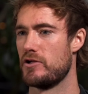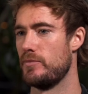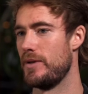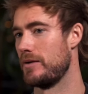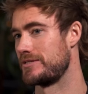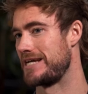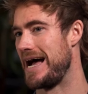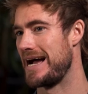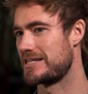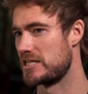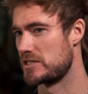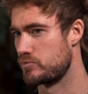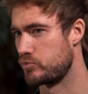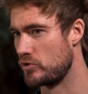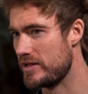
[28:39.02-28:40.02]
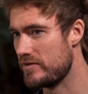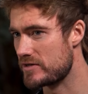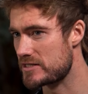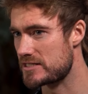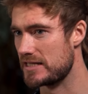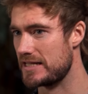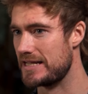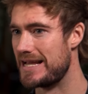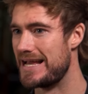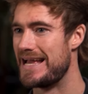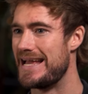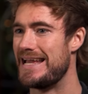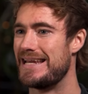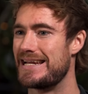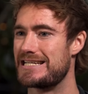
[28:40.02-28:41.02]
and you'll be able to access previously
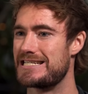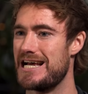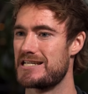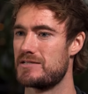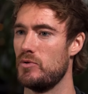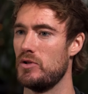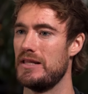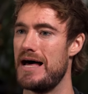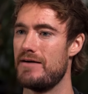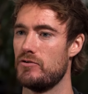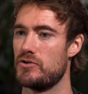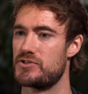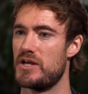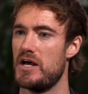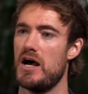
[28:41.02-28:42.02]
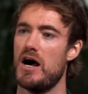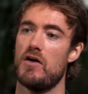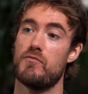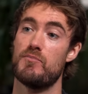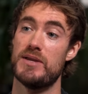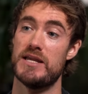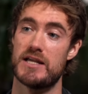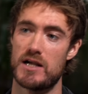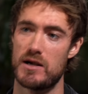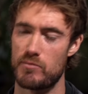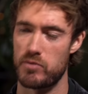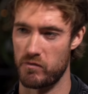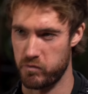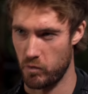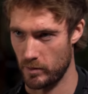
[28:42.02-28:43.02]
inaccessible levels of peak
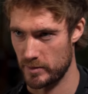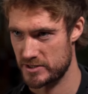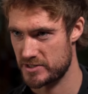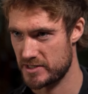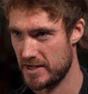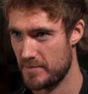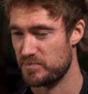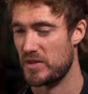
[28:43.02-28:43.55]
performance.